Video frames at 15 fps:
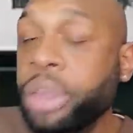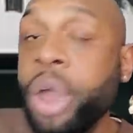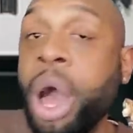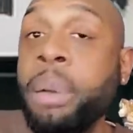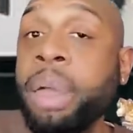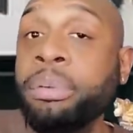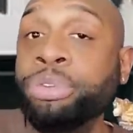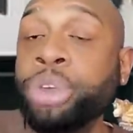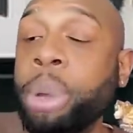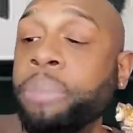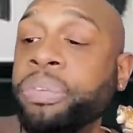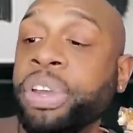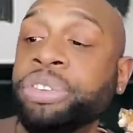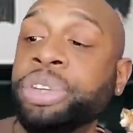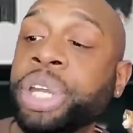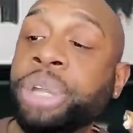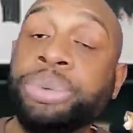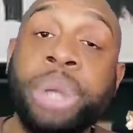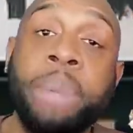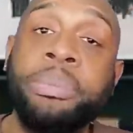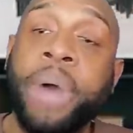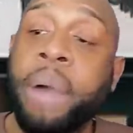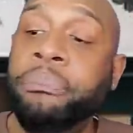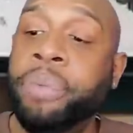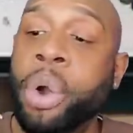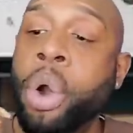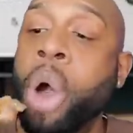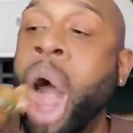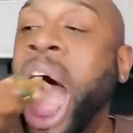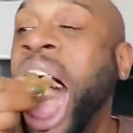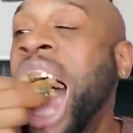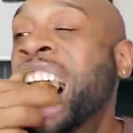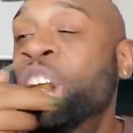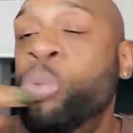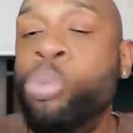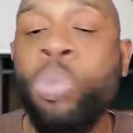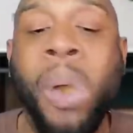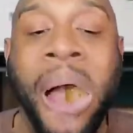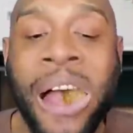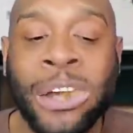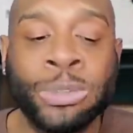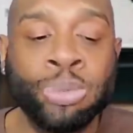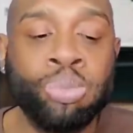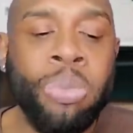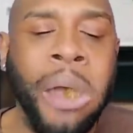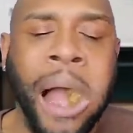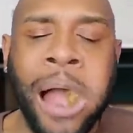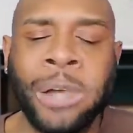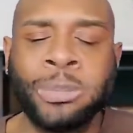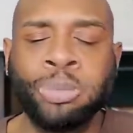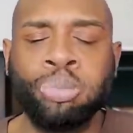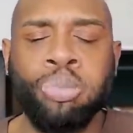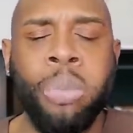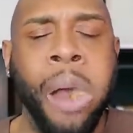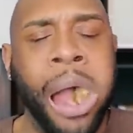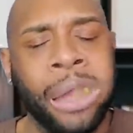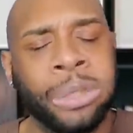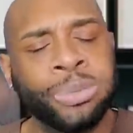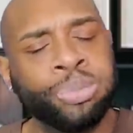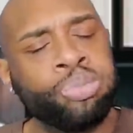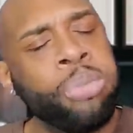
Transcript: Y'all having trouble finishing this one. I'm, I'm full. Mm-mm-mm.